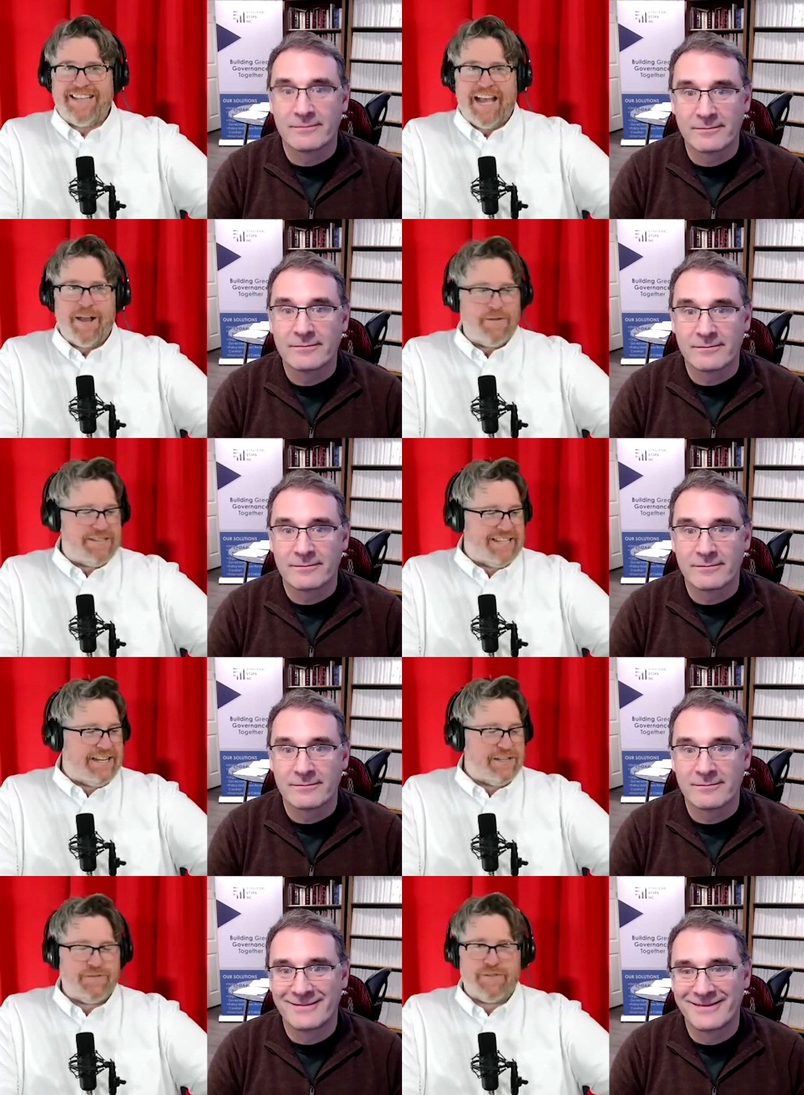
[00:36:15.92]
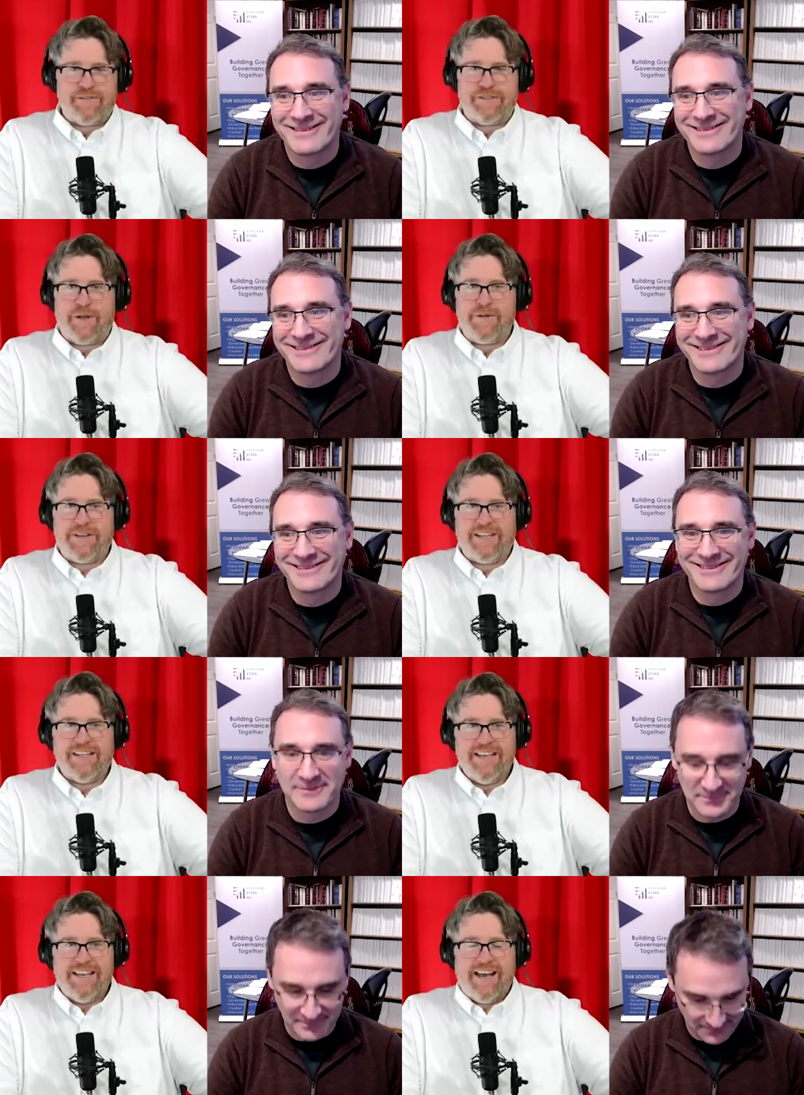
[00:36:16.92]
Speaker 1: now Z is for
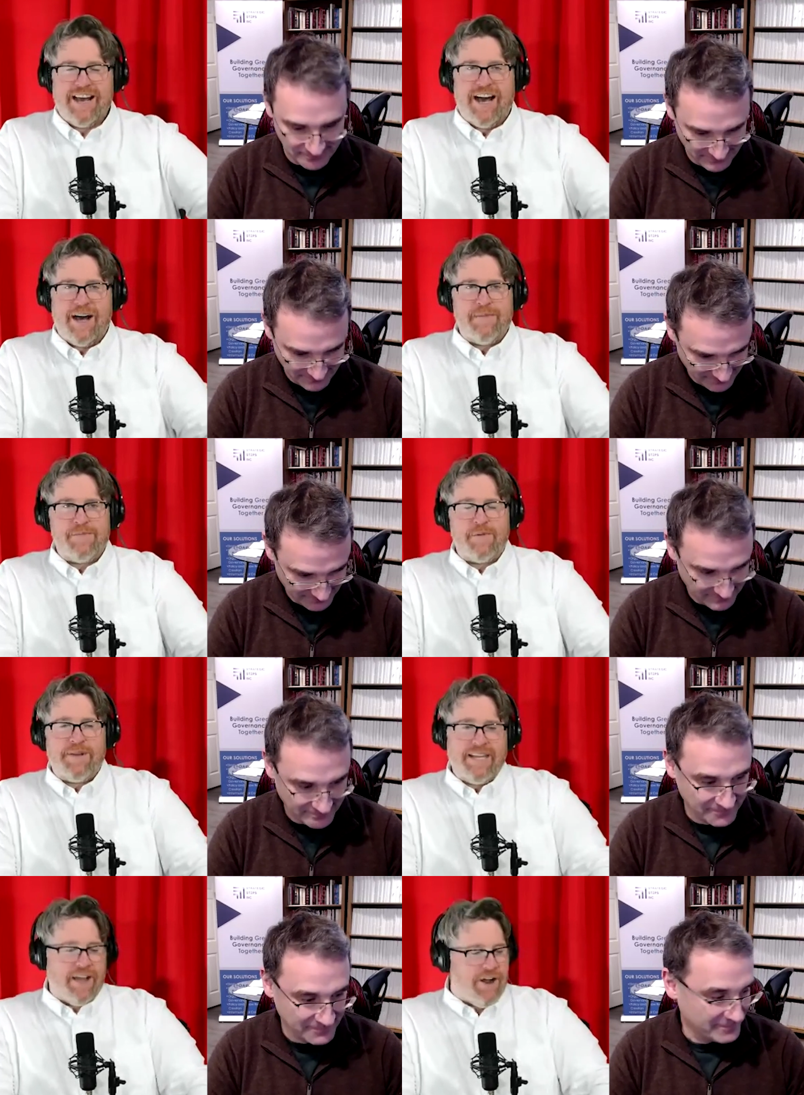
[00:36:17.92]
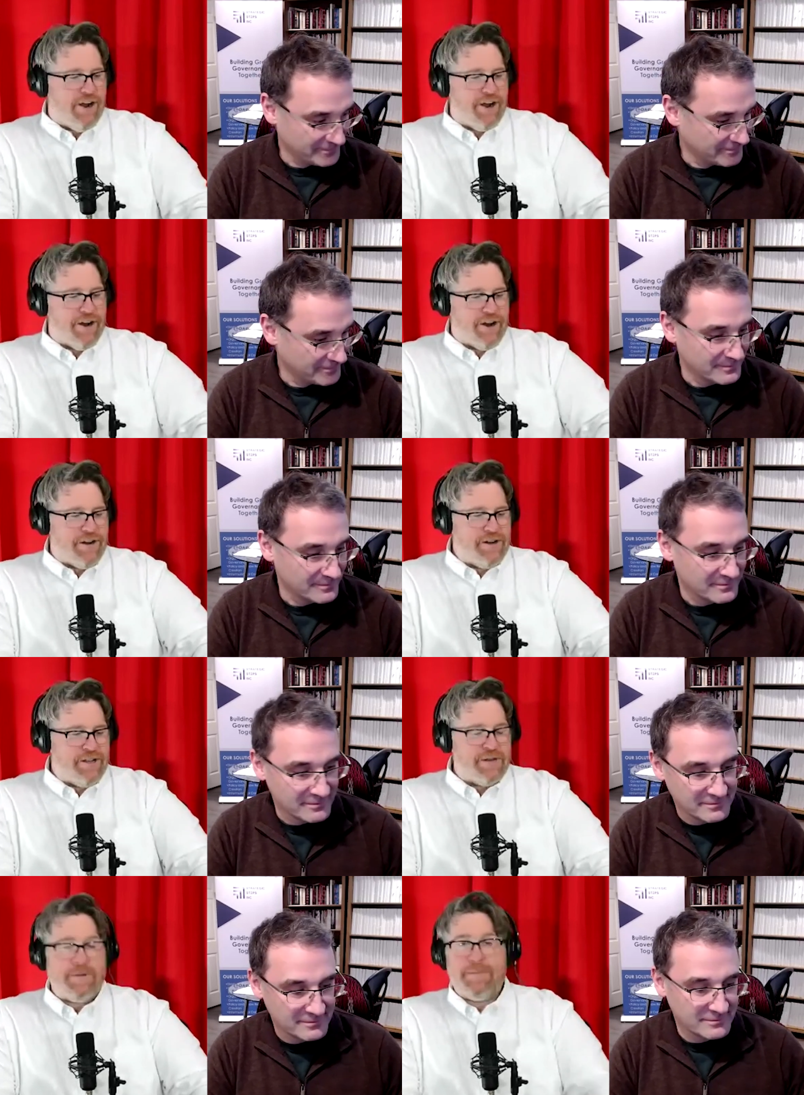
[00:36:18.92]
zoning. Um, we are
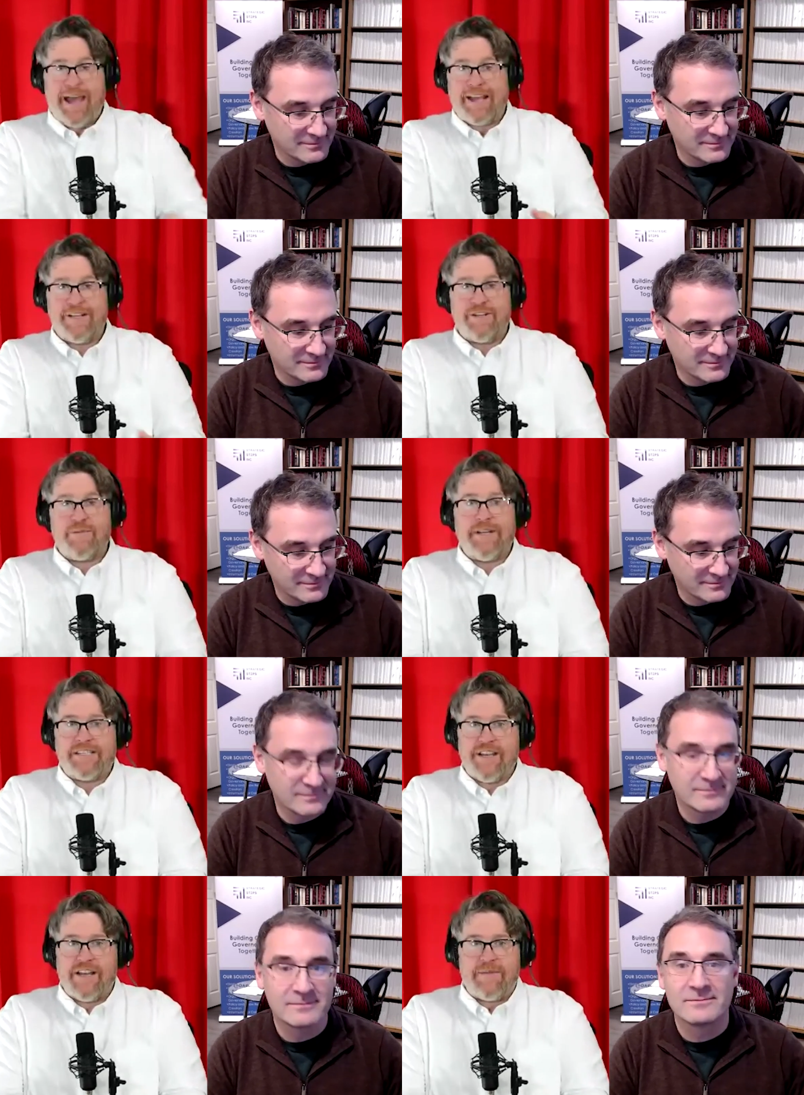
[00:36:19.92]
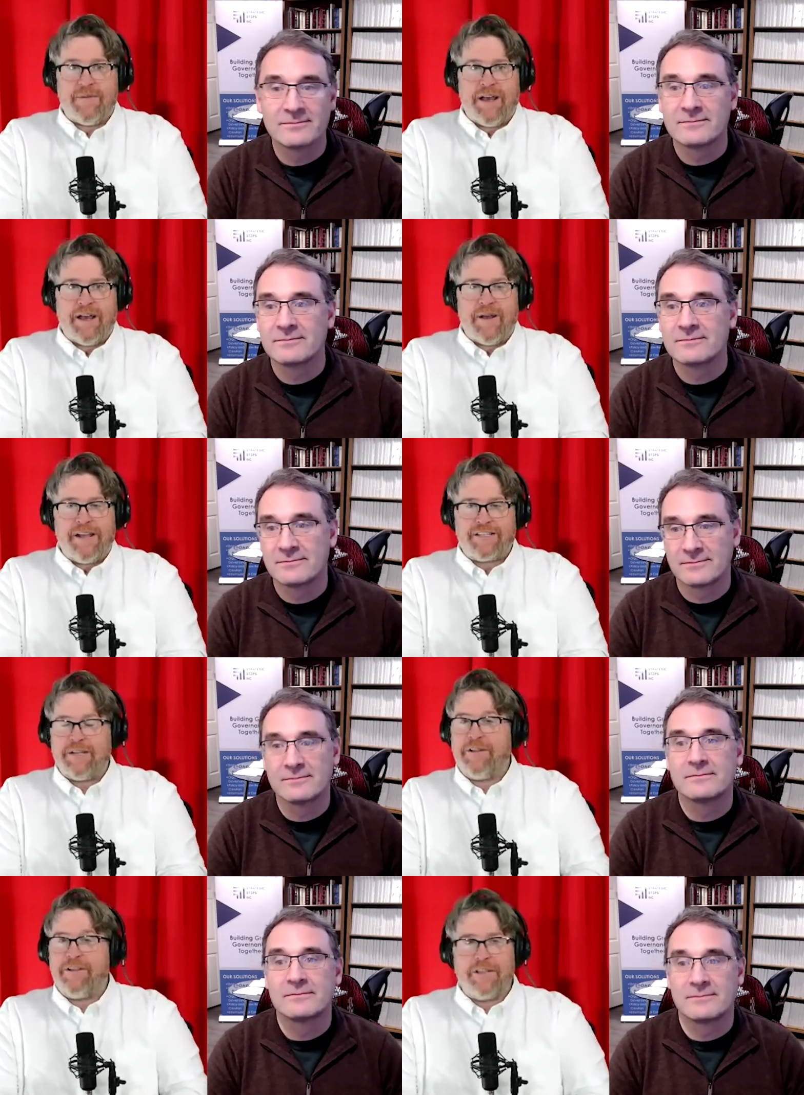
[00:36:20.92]
going to be back in two weeks' time. Uh, it's
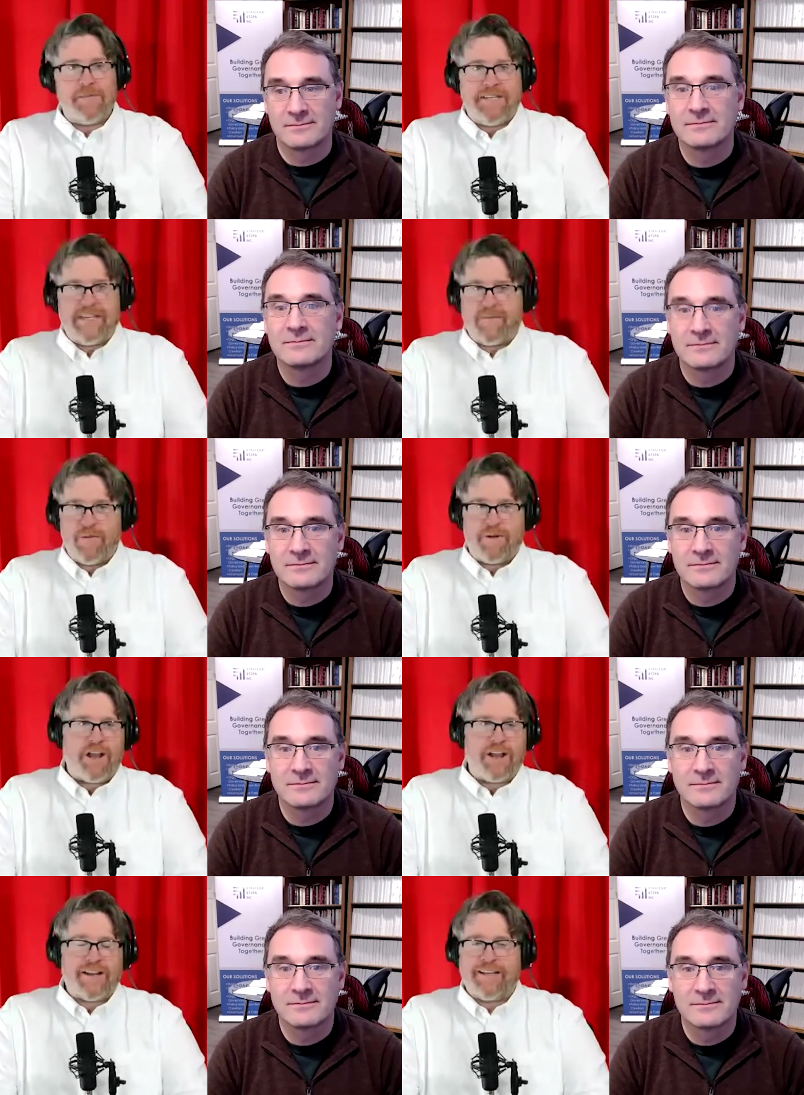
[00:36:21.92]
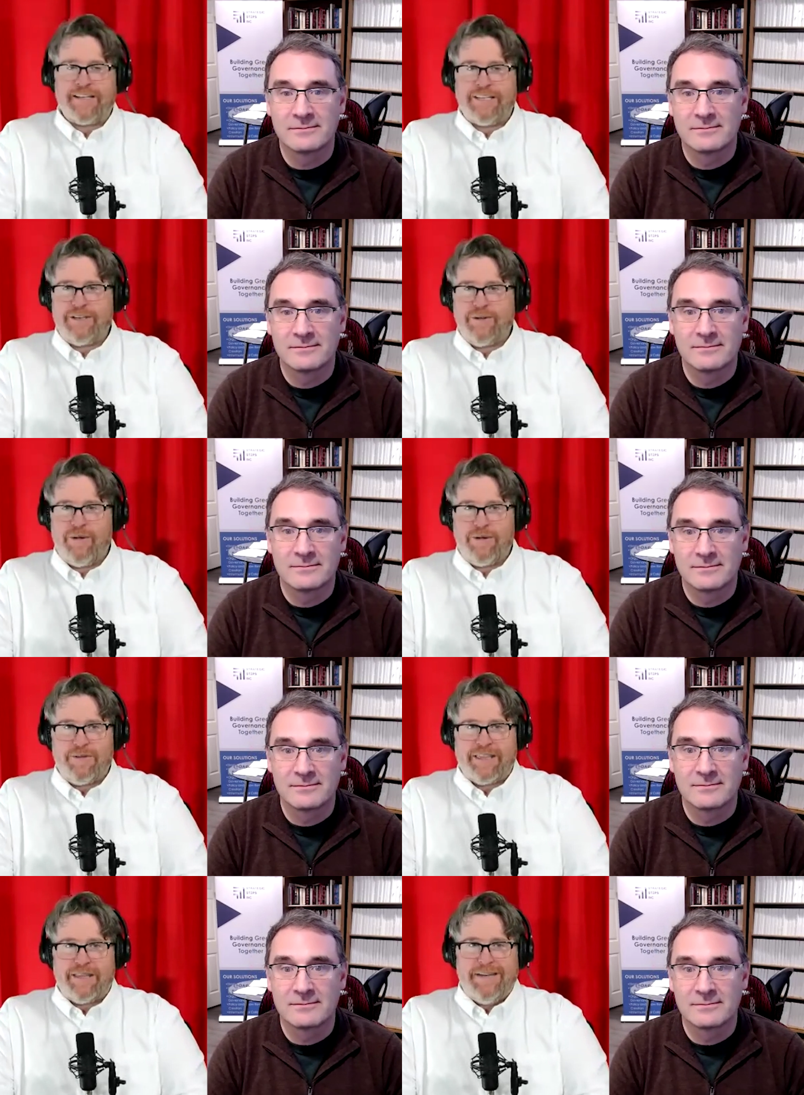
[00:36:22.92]
going to look a little bit different. We're not going to continue on
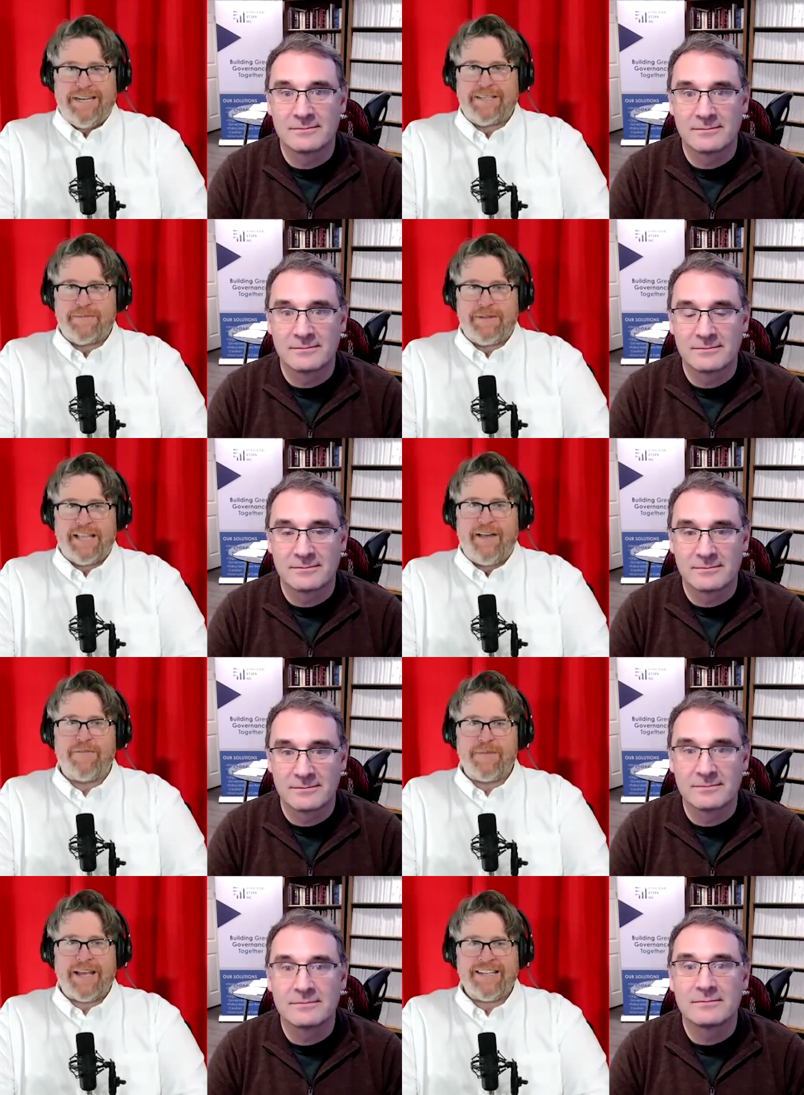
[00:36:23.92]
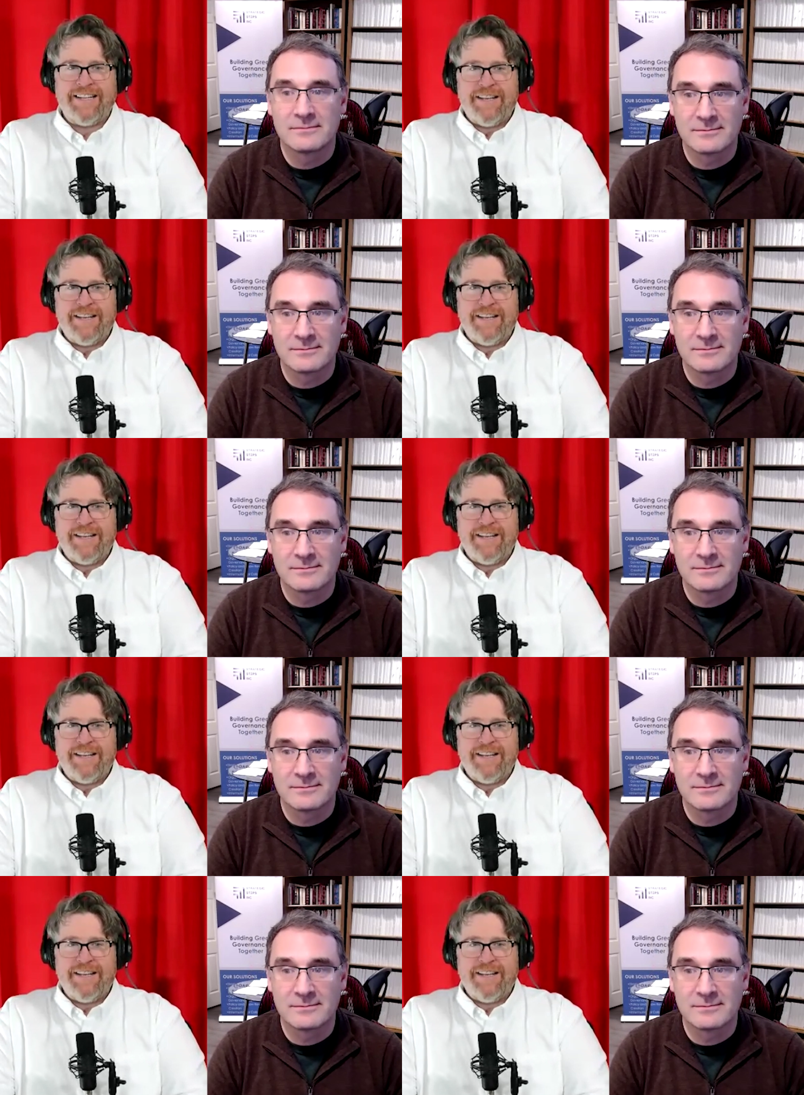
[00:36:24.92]
with the municipal alphabet,